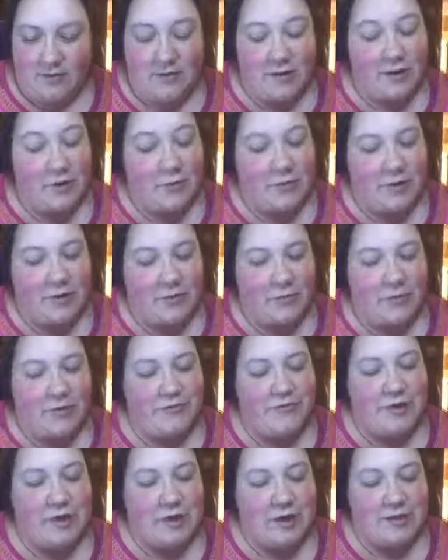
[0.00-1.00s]
anyway, we
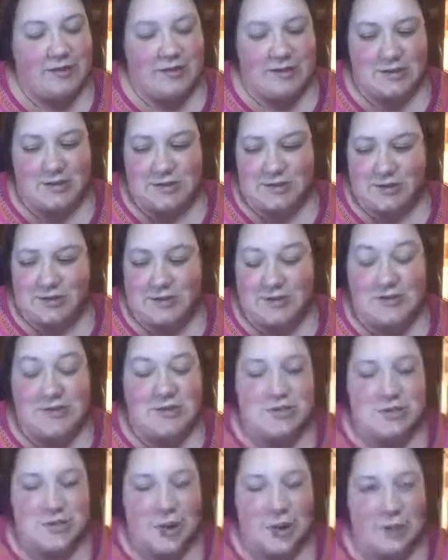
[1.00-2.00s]
forgot last year.
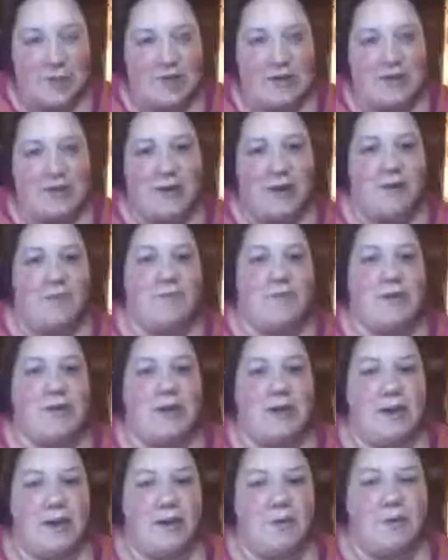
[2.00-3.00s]
This year we did not
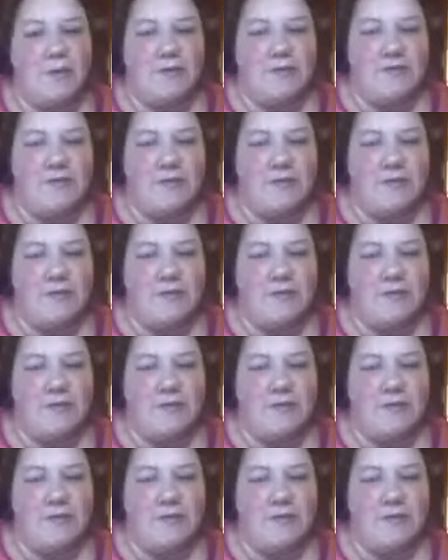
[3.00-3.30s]
forget. We've